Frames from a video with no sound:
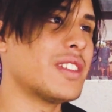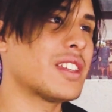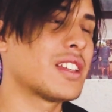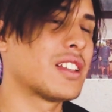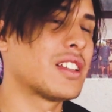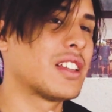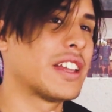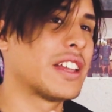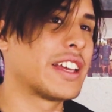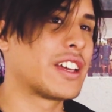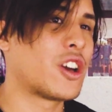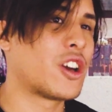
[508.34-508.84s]

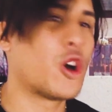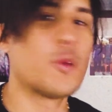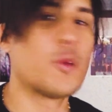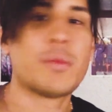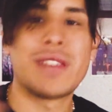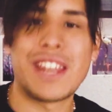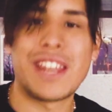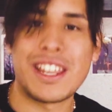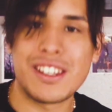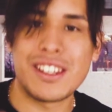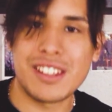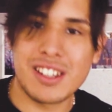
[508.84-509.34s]
like
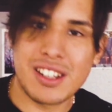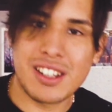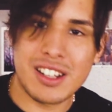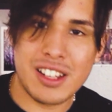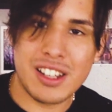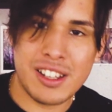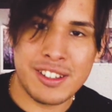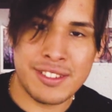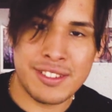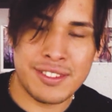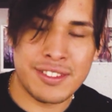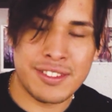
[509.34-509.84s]
open-ended
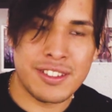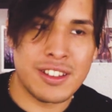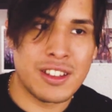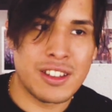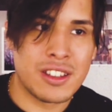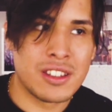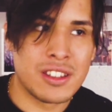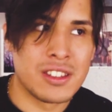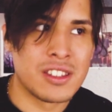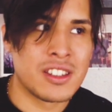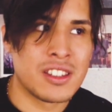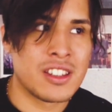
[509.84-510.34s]
enough,
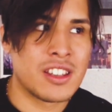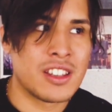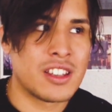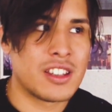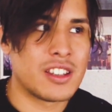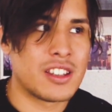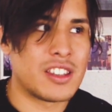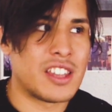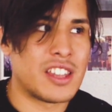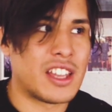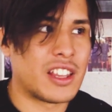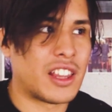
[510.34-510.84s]

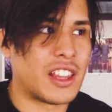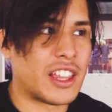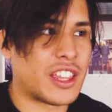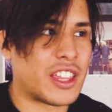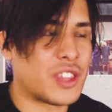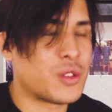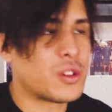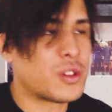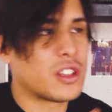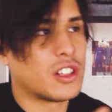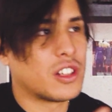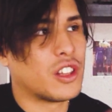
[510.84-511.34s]
that like you
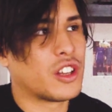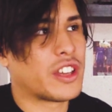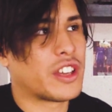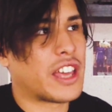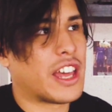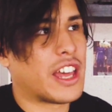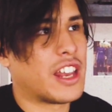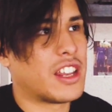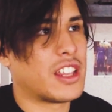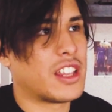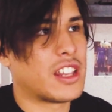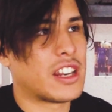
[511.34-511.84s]
could look
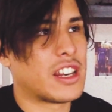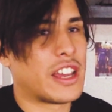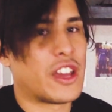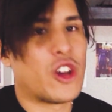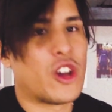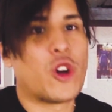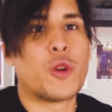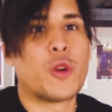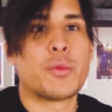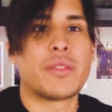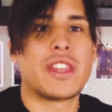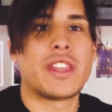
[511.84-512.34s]
at it, and I
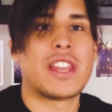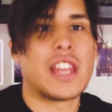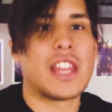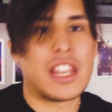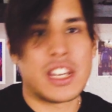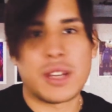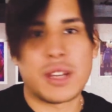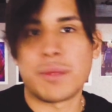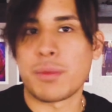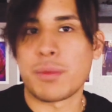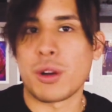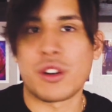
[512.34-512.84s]
hope that
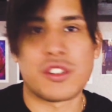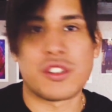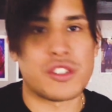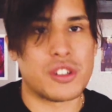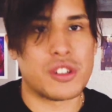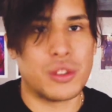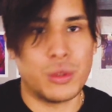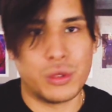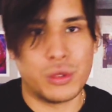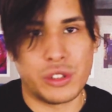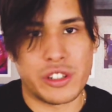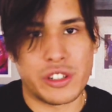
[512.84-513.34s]
any person
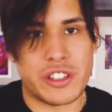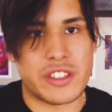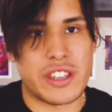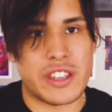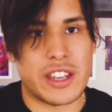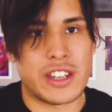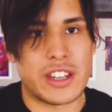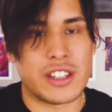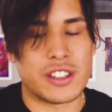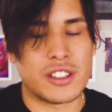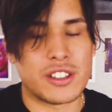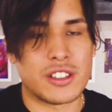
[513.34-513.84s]
who looks at
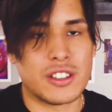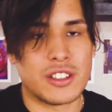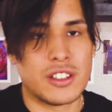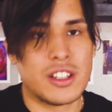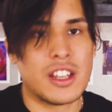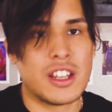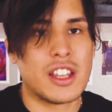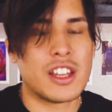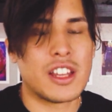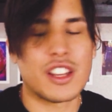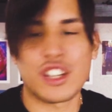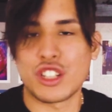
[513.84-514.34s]
it could
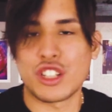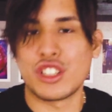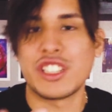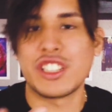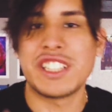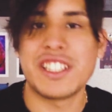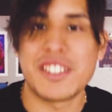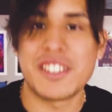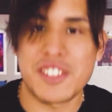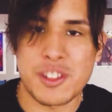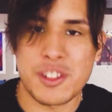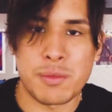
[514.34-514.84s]

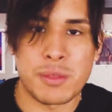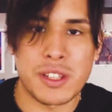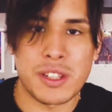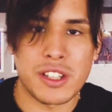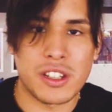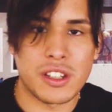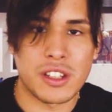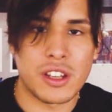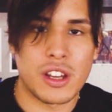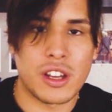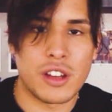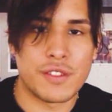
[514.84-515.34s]
glean something
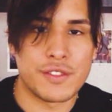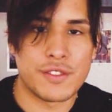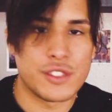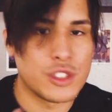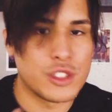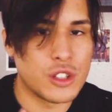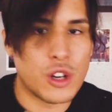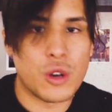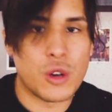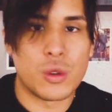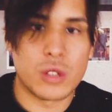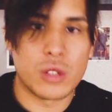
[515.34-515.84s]
of
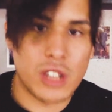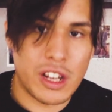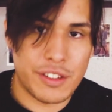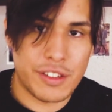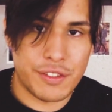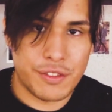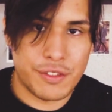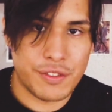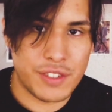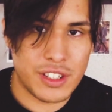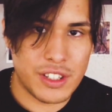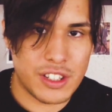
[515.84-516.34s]
their own off
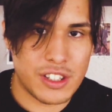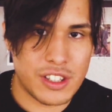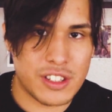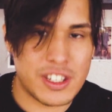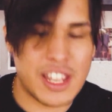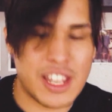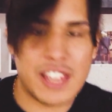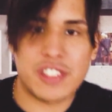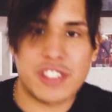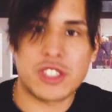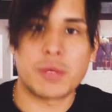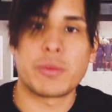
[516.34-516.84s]
of it, could
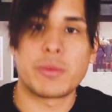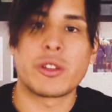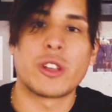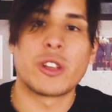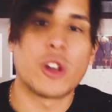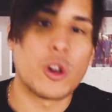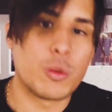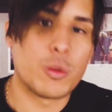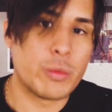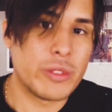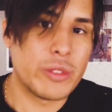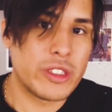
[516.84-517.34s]
take something
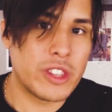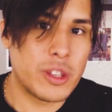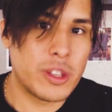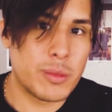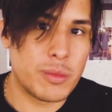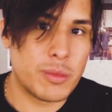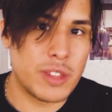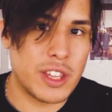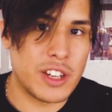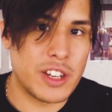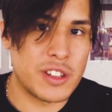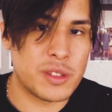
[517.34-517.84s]
home with them
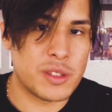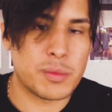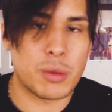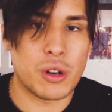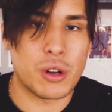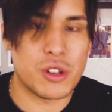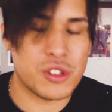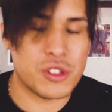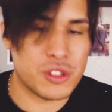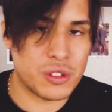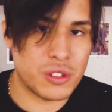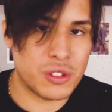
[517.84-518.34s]
that is
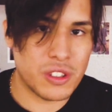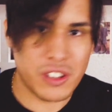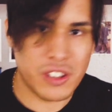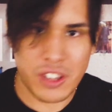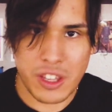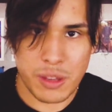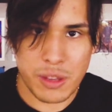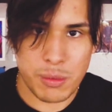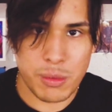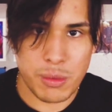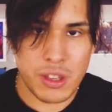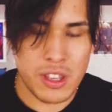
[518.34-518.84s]
personal to
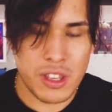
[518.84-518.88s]
them.